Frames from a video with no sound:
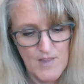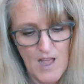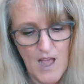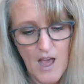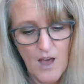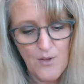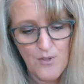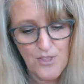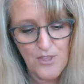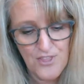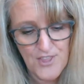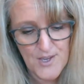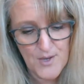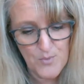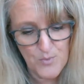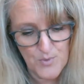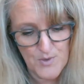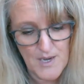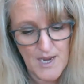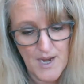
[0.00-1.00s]
How
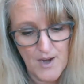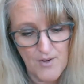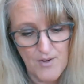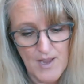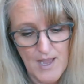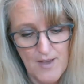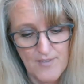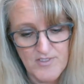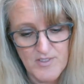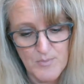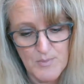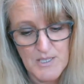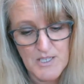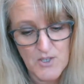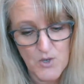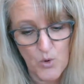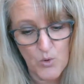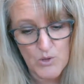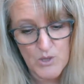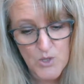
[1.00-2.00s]
thick would Harry have to be to
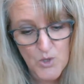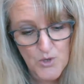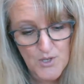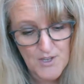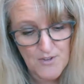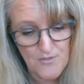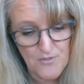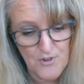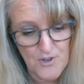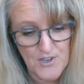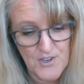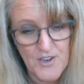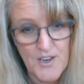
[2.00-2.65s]
go looking for a